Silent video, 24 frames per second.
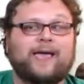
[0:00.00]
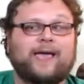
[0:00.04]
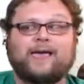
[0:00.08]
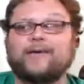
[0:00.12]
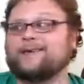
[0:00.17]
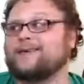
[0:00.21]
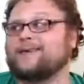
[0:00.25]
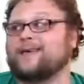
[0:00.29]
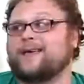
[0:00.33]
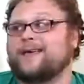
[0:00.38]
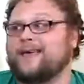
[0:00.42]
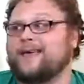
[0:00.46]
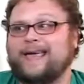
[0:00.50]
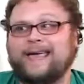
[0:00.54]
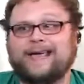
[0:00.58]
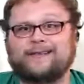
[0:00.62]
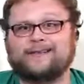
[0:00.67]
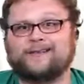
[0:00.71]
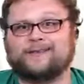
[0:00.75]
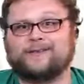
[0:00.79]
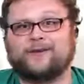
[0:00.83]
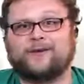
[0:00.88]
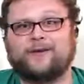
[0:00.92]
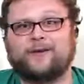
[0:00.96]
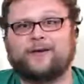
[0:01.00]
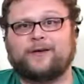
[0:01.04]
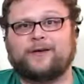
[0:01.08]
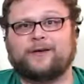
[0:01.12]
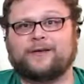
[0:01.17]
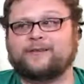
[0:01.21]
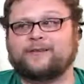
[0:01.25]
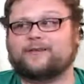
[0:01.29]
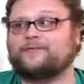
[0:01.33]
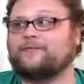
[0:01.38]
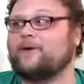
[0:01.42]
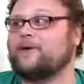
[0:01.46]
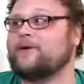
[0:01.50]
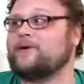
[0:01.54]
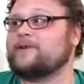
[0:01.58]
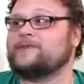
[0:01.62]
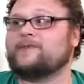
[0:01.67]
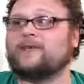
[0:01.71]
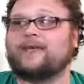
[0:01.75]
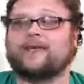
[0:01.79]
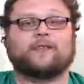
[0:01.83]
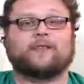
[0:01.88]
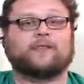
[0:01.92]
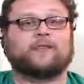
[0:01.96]
and it's good as far
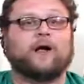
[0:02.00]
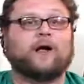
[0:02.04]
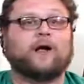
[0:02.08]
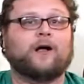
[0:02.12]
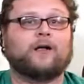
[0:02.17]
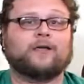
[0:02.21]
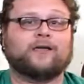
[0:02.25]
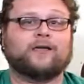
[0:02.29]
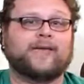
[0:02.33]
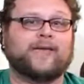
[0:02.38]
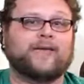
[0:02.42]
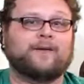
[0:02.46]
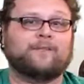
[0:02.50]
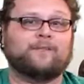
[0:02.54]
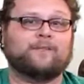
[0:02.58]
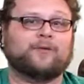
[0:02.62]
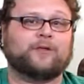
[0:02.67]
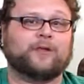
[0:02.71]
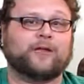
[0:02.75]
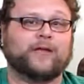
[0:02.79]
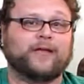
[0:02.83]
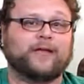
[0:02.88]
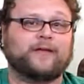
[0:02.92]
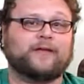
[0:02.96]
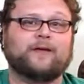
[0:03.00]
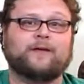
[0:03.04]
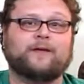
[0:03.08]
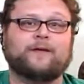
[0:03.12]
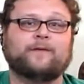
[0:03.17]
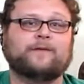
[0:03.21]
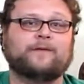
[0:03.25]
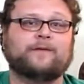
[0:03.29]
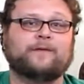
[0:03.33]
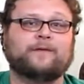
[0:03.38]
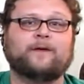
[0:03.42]
as like long game plan goes.